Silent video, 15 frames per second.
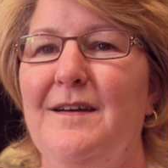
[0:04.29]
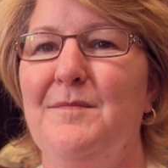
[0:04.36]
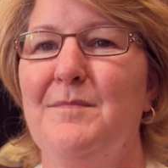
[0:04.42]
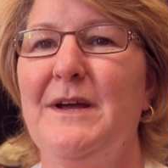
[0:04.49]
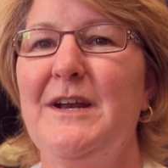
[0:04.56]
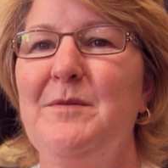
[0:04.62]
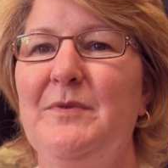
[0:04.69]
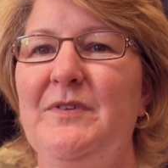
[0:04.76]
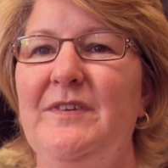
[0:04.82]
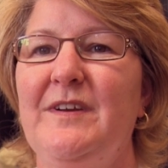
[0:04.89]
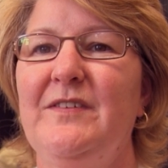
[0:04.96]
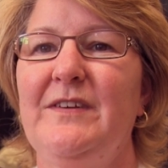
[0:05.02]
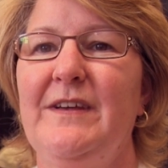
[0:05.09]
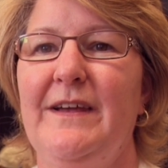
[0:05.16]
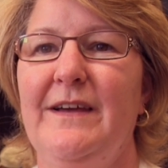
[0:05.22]
My name is
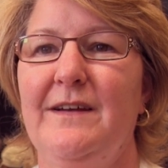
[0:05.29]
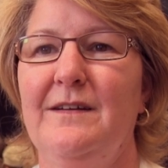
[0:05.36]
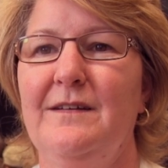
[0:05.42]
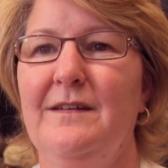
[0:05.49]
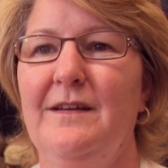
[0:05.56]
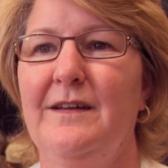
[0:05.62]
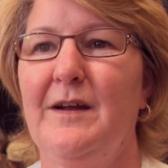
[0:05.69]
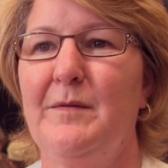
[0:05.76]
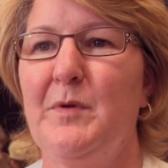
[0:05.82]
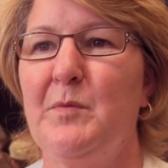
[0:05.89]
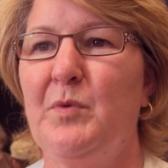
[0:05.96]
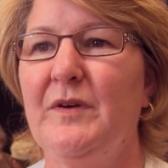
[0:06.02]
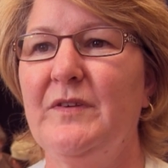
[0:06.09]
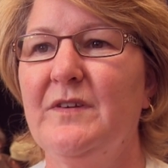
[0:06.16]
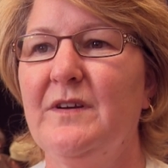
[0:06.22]
Stacy Annon, and I'm the
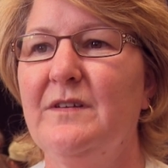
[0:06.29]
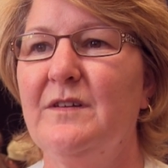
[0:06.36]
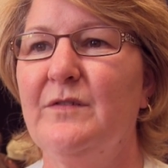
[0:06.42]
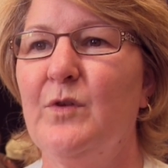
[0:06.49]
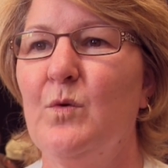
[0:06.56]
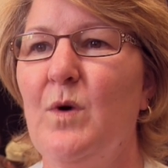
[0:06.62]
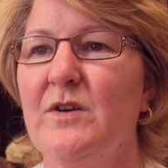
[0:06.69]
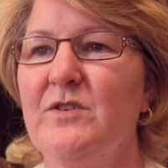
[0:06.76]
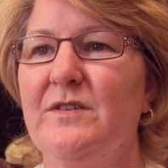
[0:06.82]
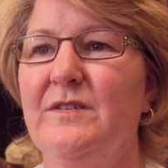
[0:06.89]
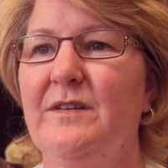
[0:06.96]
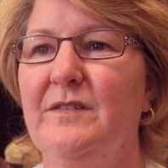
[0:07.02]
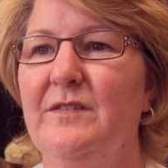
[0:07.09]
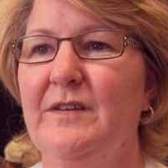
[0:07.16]
president of the Washington